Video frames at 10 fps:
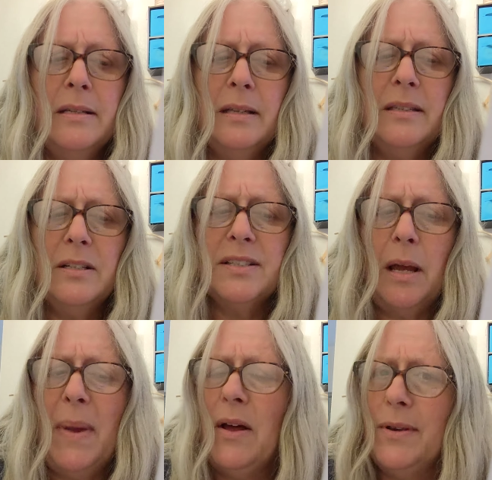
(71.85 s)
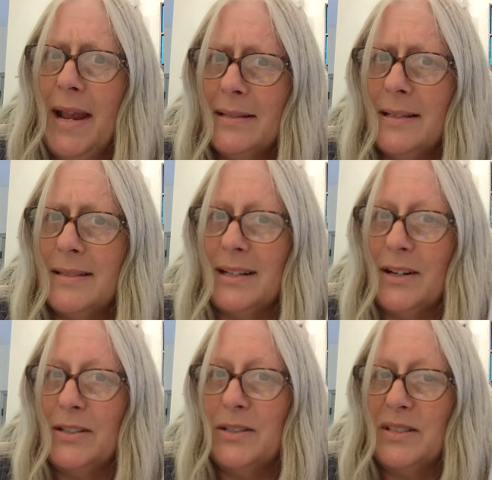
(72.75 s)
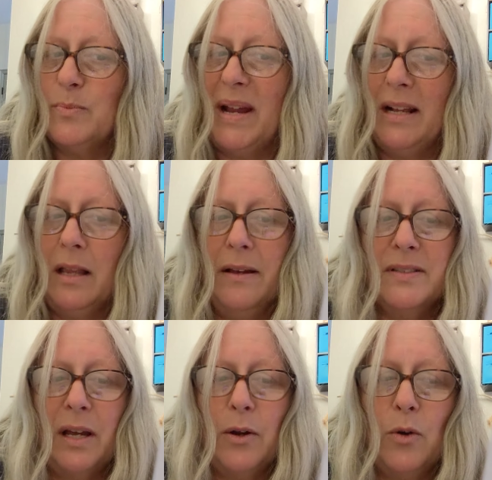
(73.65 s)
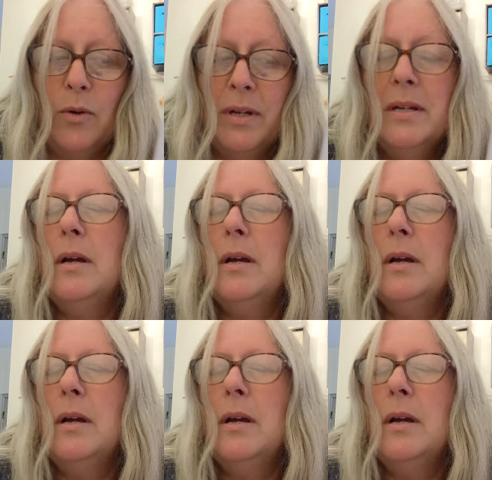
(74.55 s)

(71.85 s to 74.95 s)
that they're somehow necessary to the Spang life cycle,